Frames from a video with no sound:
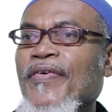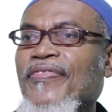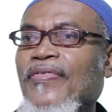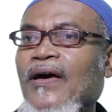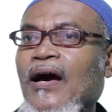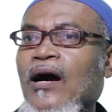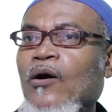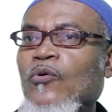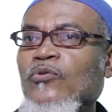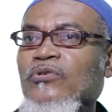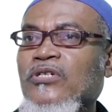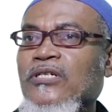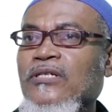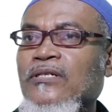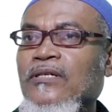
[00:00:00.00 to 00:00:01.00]

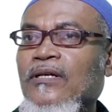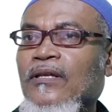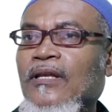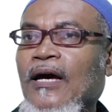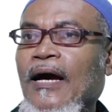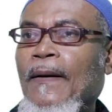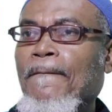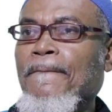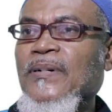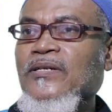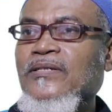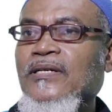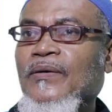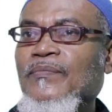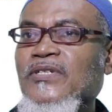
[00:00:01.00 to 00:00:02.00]
without the
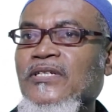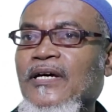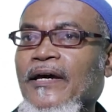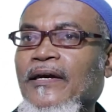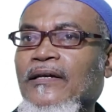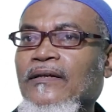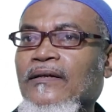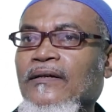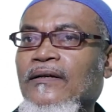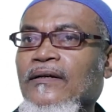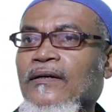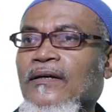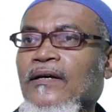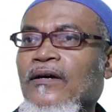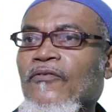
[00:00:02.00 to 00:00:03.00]
ampersand sign.
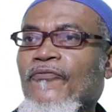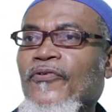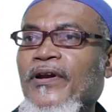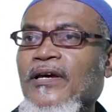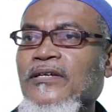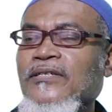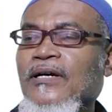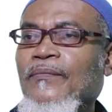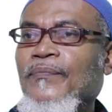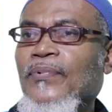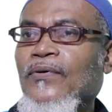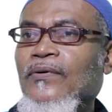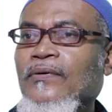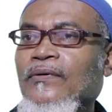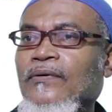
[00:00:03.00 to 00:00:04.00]
For
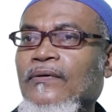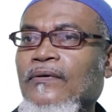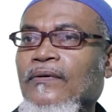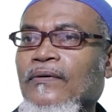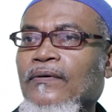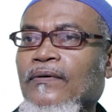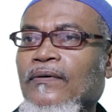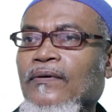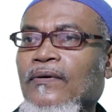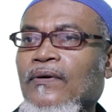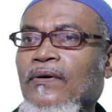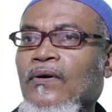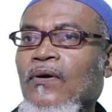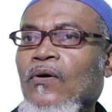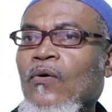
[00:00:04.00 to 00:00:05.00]
example,
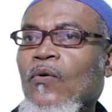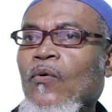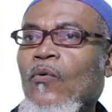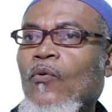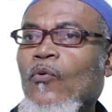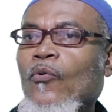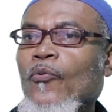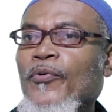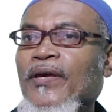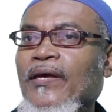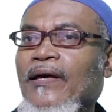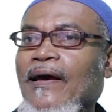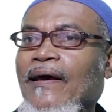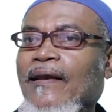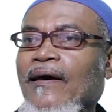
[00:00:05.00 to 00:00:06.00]

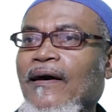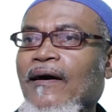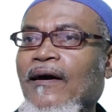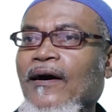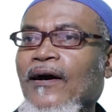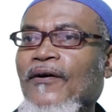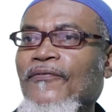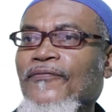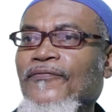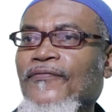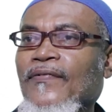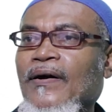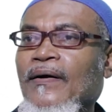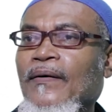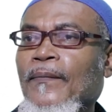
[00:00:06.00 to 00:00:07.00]
we can have
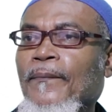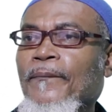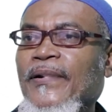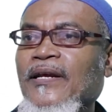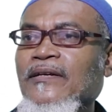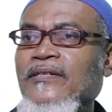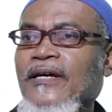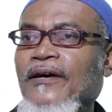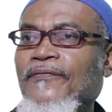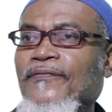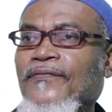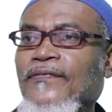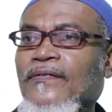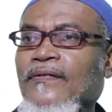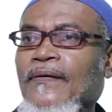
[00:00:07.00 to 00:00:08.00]

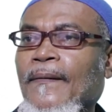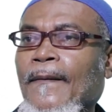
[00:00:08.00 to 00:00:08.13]
printf,